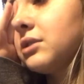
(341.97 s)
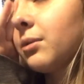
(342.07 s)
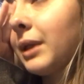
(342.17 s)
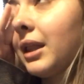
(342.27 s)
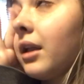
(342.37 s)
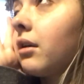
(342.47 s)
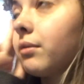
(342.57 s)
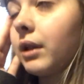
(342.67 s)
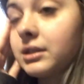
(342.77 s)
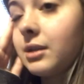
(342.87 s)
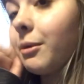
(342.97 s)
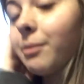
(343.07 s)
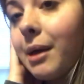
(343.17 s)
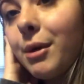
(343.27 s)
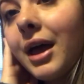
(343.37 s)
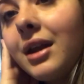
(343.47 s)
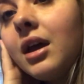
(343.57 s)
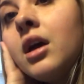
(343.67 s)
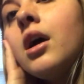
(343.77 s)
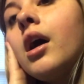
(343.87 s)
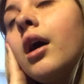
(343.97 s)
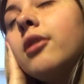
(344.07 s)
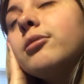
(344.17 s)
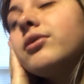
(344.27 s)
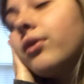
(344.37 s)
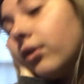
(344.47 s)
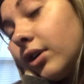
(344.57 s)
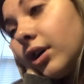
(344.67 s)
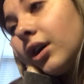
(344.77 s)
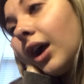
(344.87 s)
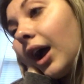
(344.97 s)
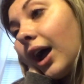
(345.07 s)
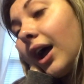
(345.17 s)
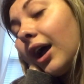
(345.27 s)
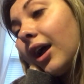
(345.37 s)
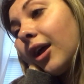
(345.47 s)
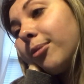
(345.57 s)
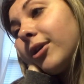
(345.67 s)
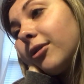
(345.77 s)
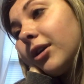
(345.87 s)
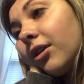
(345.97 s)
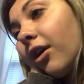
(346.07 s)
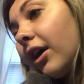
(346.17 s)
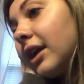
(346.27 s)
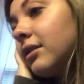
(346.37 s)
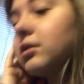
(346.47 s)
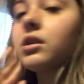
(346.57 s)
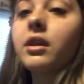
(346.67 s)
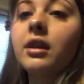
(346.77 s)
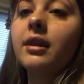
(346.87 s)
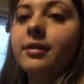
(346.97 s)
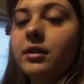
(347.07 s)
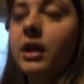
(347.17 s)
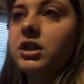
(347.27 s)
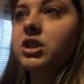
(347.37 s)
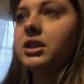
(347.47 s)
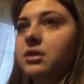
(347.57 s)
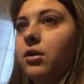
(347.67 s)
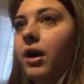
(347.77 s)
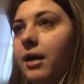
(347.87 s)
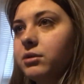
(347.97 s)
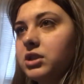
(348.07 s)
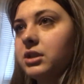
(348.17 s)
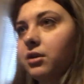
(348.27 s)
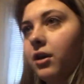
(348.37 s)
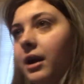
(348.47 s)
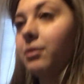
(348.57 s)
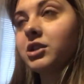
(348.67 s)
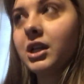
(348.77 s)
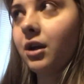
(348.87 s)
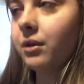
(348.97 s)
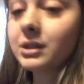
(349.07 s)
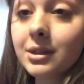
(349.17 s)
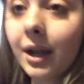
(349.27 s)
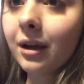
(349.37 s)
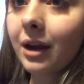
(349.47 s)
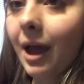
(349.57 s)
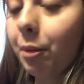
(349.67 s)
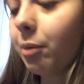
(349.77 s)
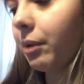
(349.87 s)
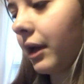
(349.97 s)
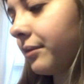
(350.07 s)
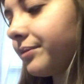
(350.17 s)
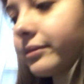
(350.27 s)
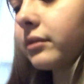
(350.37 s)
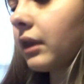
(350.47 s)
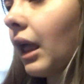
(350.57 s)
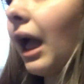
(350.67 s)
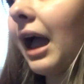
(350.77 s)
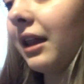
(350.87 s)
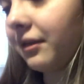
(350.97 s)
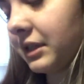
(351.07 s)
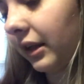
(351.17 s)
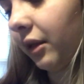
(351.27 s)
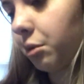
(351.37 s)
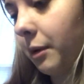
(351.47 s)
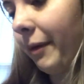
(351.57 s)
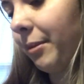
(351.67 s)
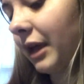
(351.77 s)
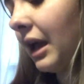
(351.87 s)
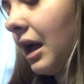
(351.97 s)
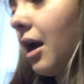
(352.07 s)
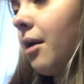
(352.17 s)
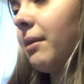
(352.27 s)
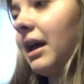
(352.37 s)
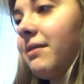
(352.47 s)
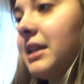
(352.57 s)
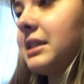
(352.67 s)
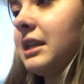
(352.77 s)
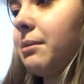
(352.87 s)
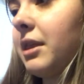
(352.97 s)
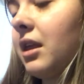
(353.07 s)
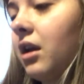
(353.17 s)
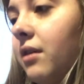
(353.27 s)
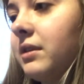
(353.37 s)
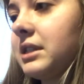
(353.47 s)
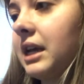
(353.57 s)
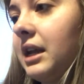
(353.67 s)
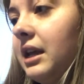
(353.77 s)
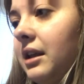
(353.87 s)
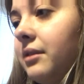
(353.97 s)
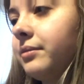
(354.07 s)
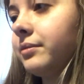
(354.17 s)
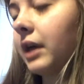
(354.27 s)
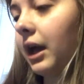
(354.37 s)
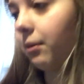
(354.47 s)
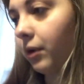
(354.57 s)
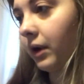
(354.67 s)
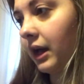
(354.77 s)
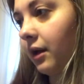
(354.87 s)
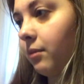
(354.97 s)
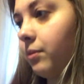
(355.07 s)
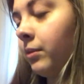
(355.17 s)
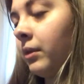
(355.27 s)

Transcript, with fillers: because normally I let her fall asleep on my bed before I put her in her crate, so then, like, she doesn't cry when she's in her crate, which I know it's not a good habit, but I love snuggling with my puppy. But I fell asleep, and then all of a sudden, I woke up,